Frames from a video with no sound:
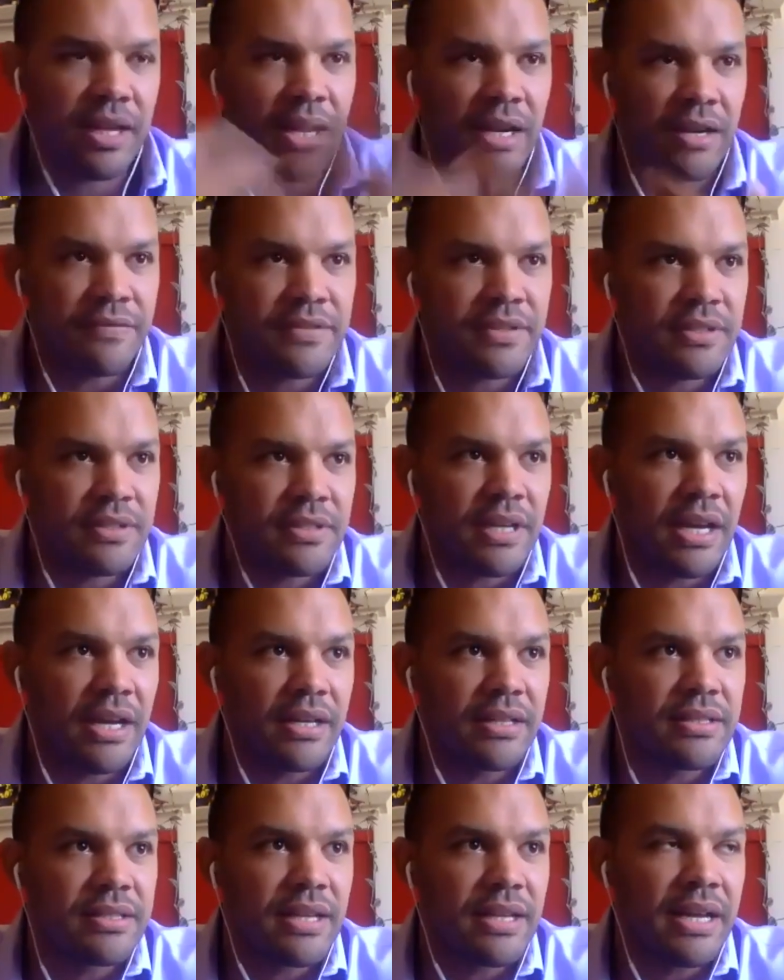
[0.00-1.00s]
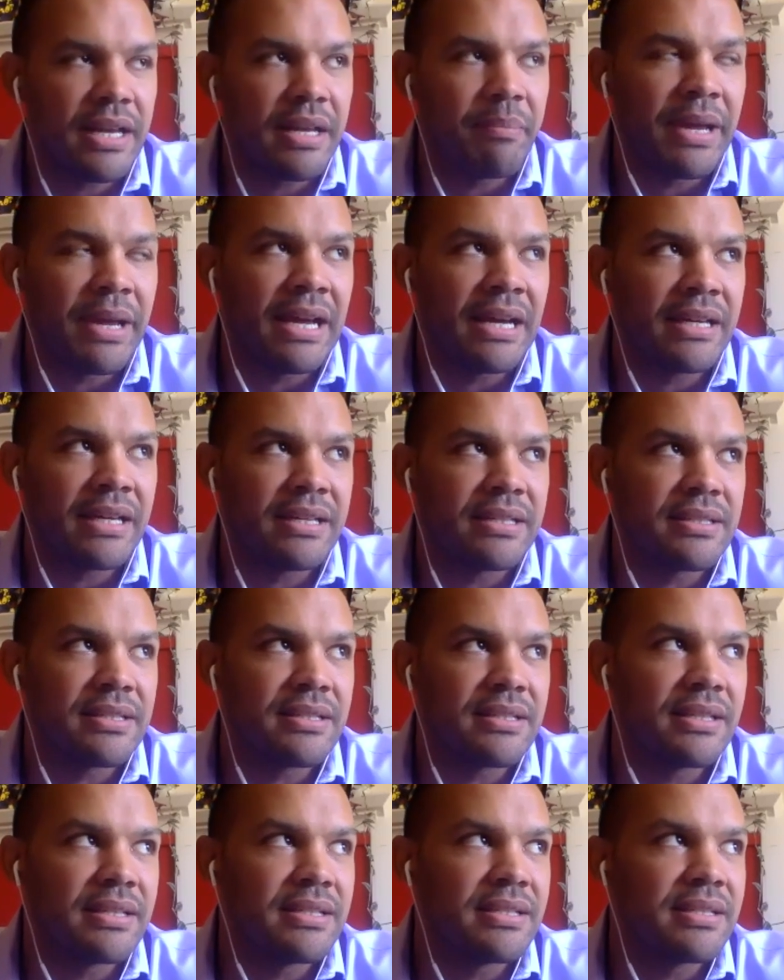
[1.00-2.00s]
kind of tie it back, is
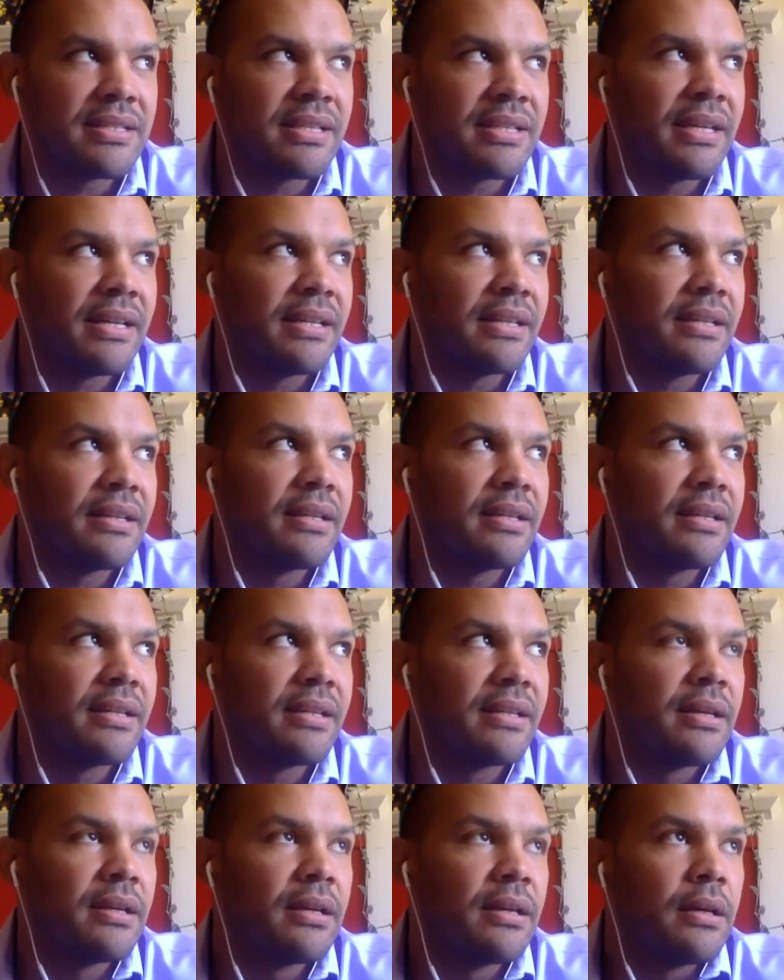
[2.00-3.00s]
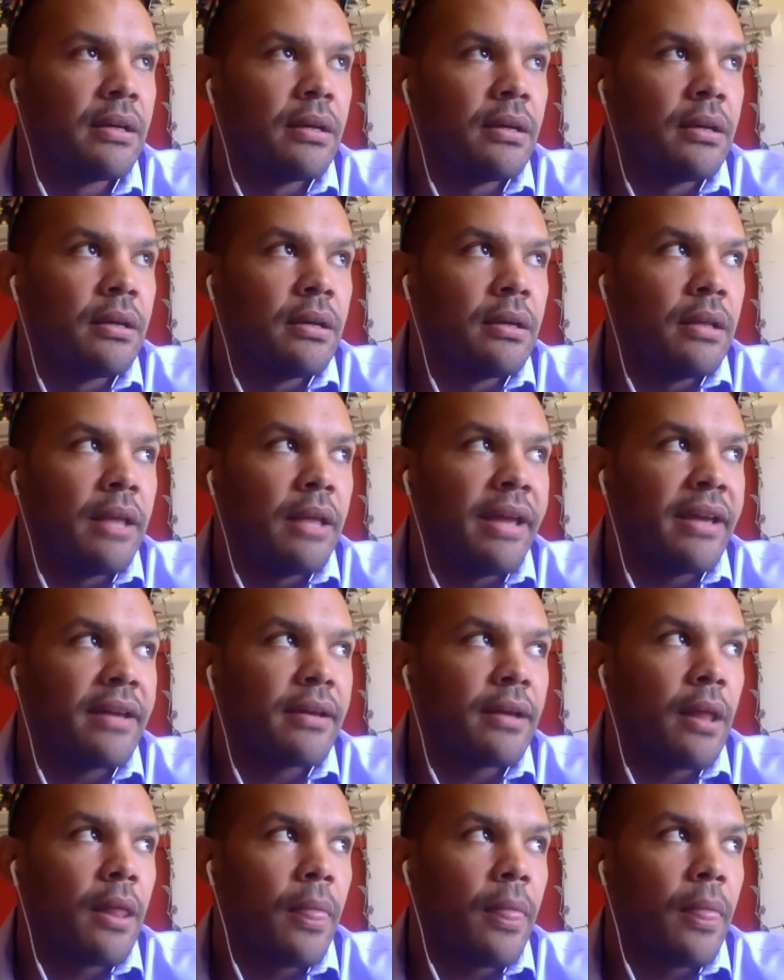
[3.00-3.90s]
that like